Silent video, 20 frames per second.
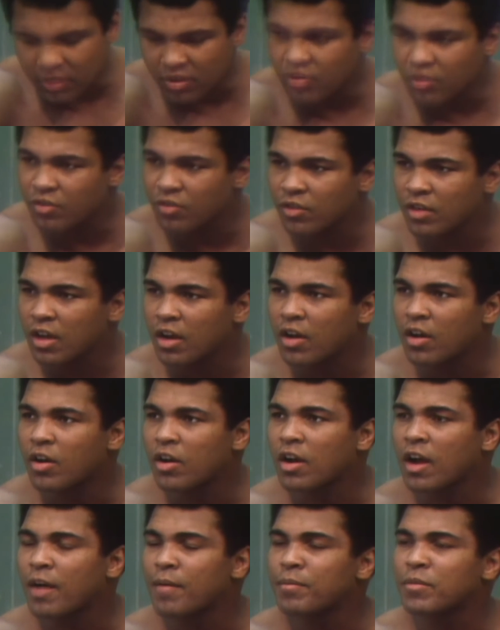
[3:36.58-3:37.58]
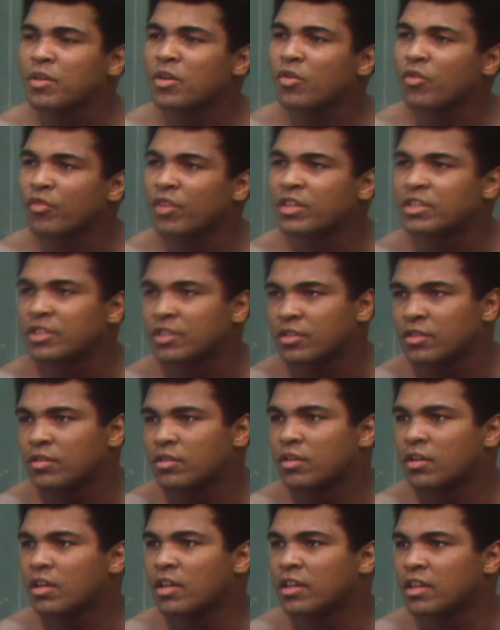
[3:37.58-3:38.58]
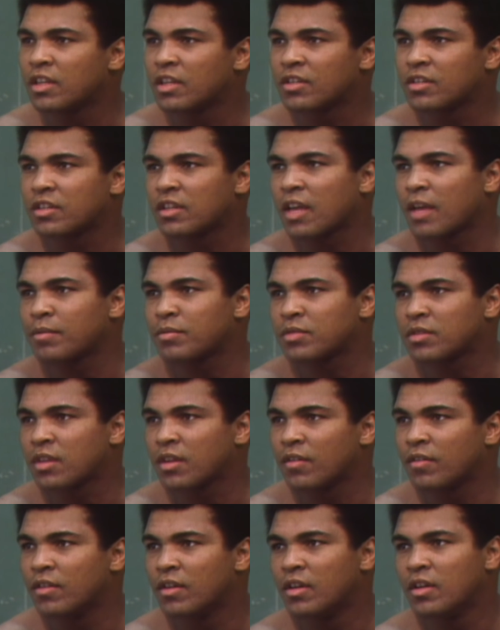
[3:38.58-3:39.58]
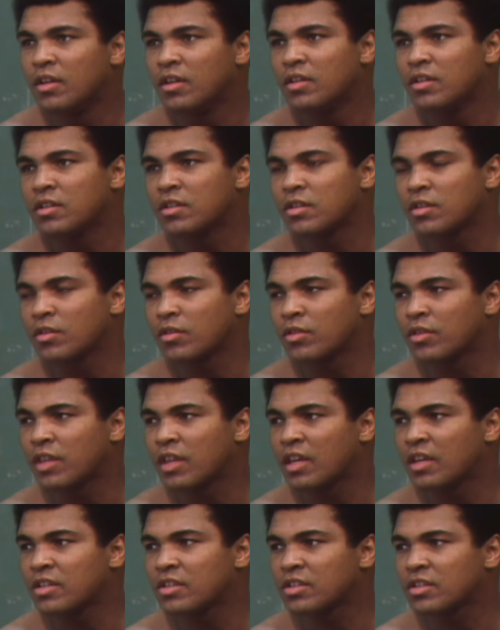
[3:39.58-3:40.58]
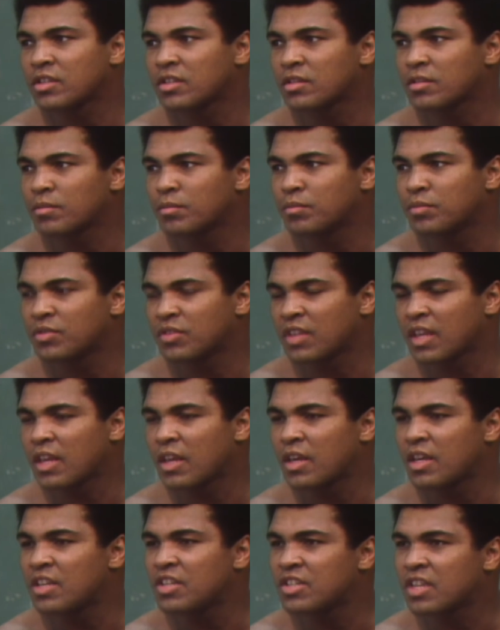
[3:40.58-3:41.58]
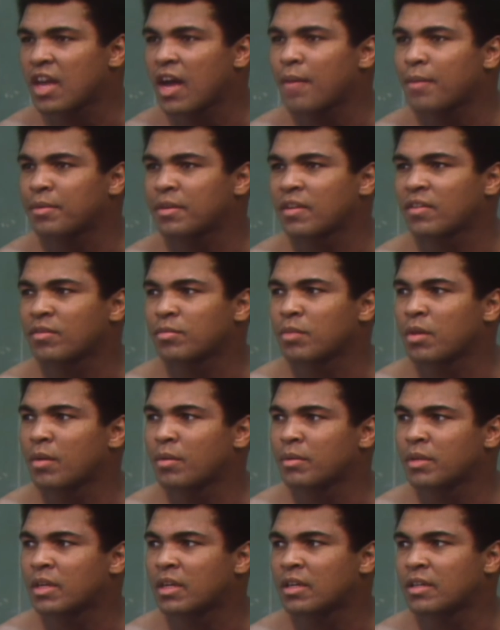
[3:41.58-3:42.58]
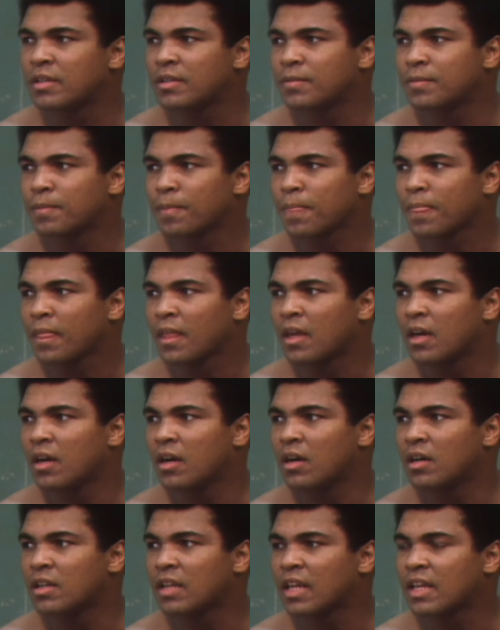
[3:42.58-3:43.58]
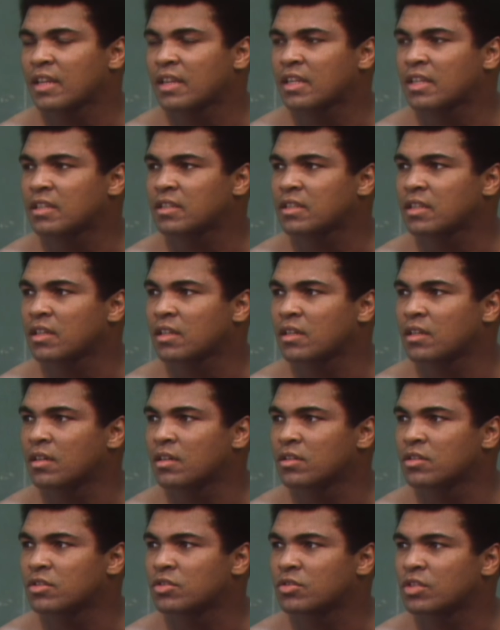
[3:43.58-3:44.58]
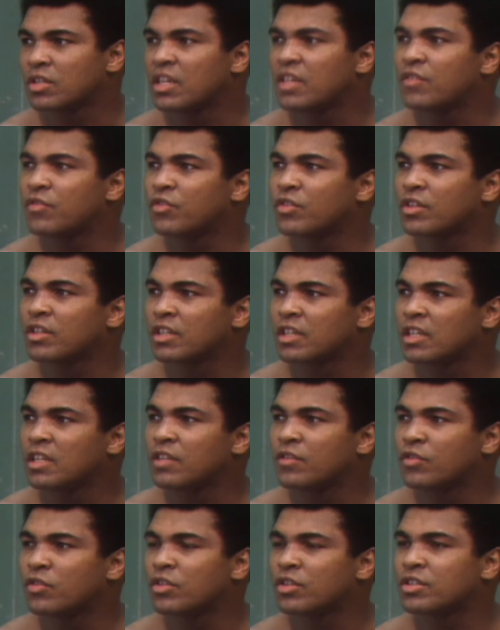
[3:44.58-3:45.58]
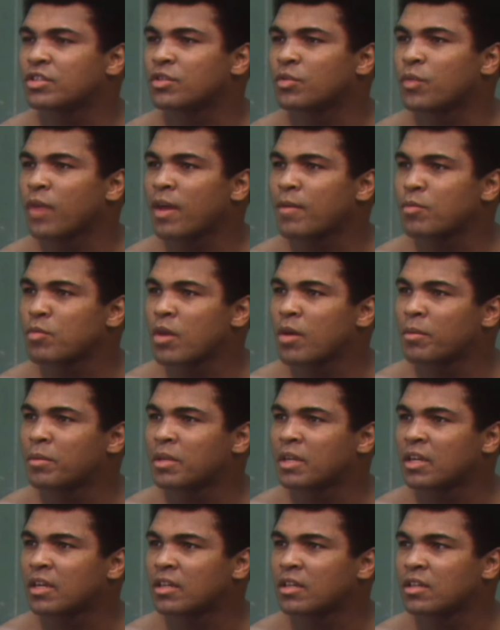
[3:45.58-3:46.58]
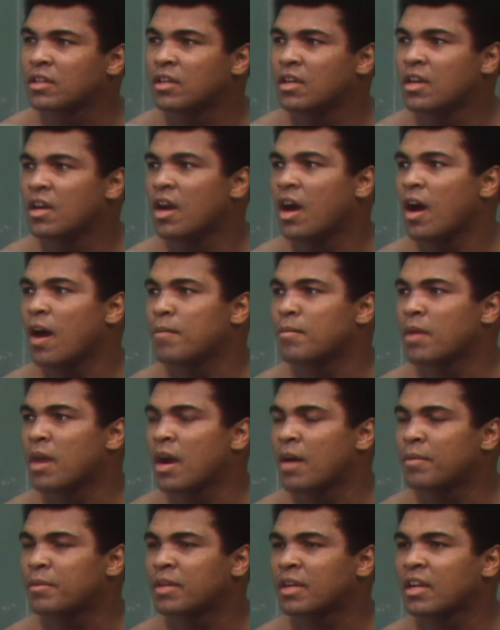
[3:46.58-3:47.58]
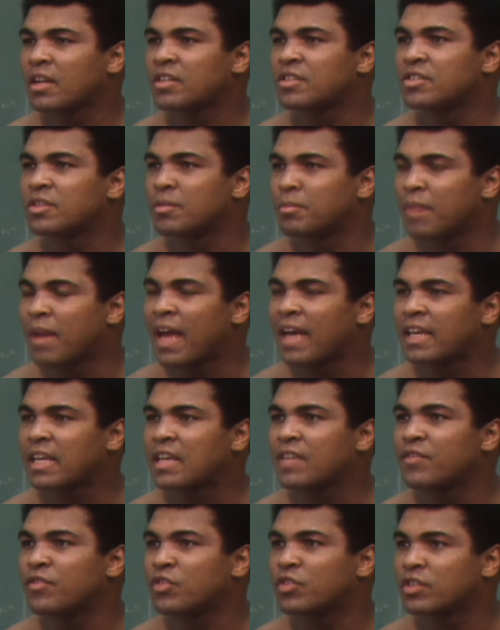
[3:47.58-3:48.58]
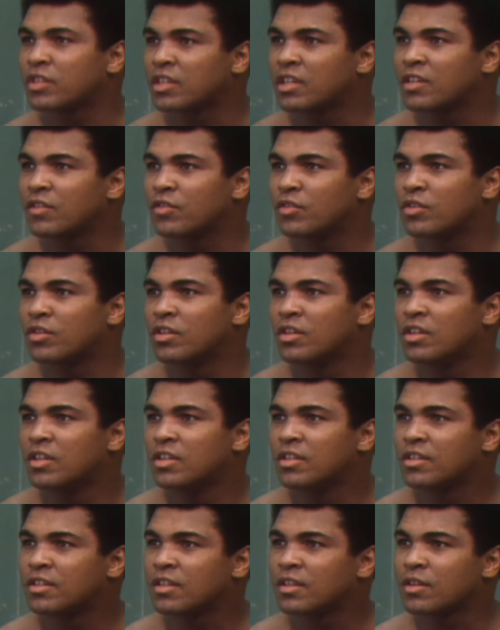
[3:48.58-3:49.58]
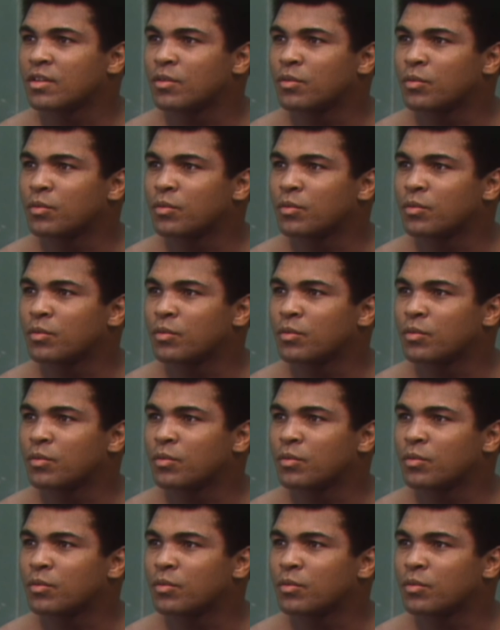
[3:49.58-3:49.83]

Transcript: get to call him the original of this type stuff. Yeah. So they'll just say he's copying from Muhammad Ali. Like they say, Evil Knievel is the white Muhammad Ali. Muhammad Ali's the black Evil Knievel. See,